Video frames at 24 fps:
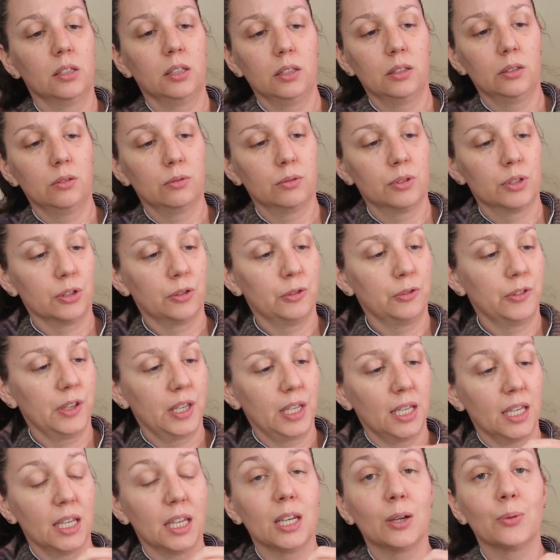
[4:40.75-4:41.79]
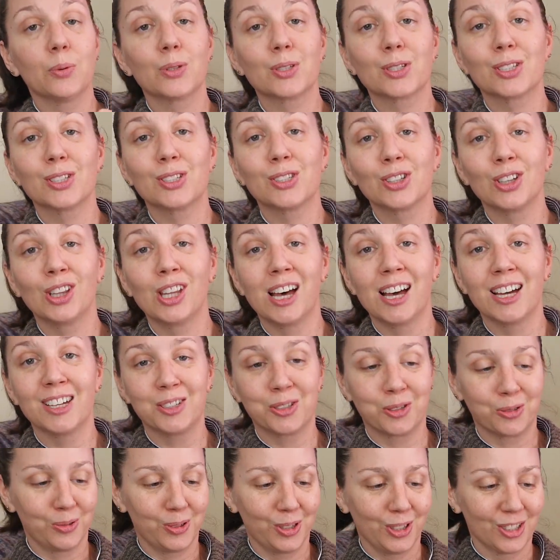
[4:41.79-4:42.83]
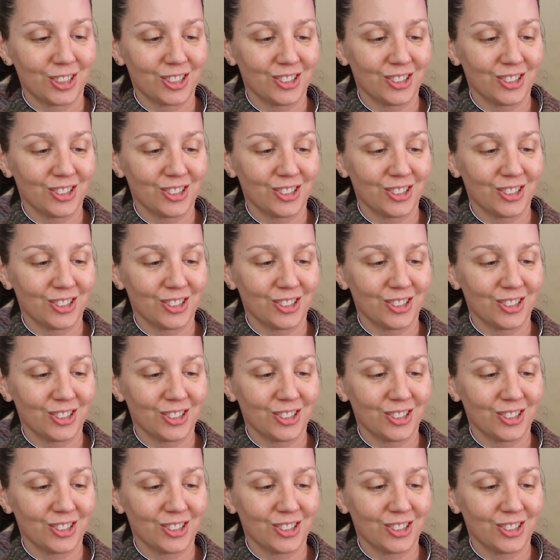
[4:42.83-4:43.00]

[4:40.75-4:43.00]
Little Sofia here was a delight to work